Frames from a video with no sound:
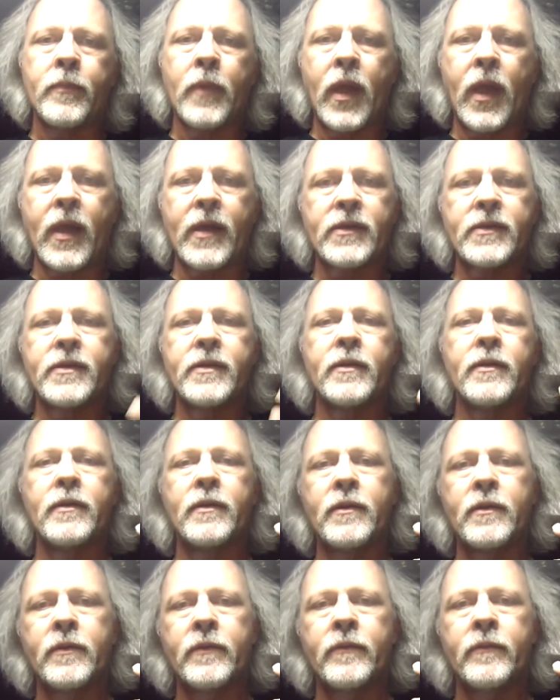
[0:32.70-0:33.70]
Has
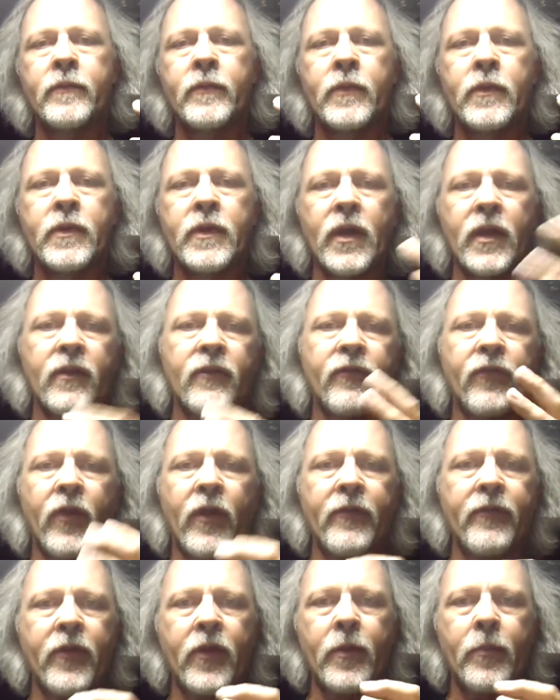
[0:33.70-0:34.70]
a nice
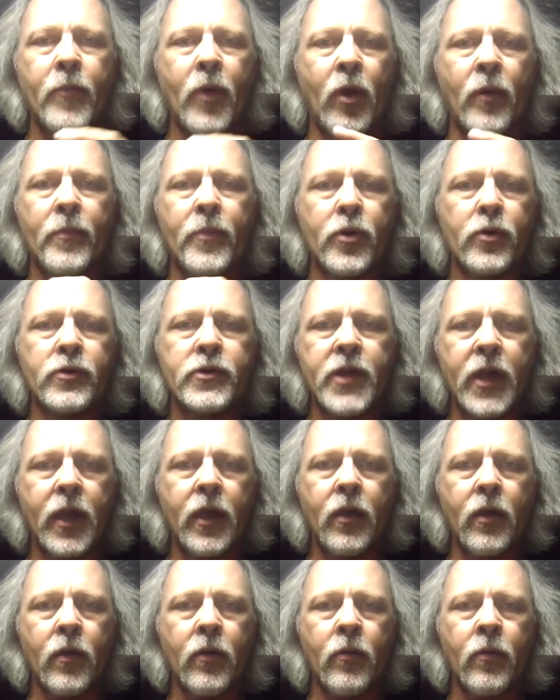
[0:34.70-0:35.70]
fluffy marabou
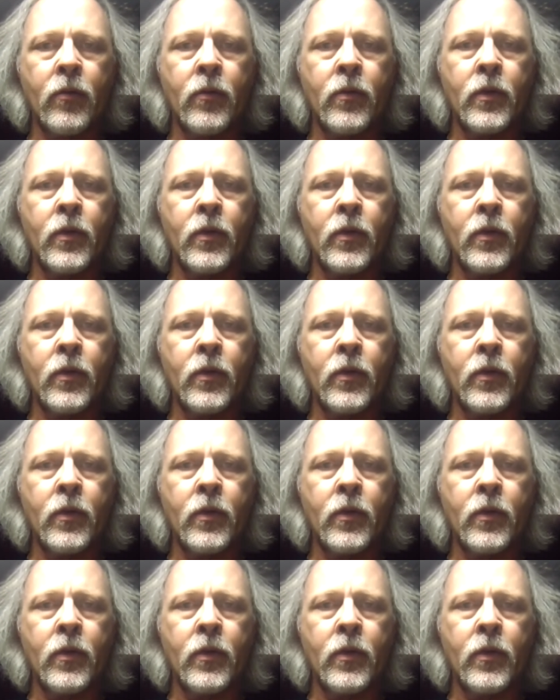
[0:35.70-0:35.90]
tail,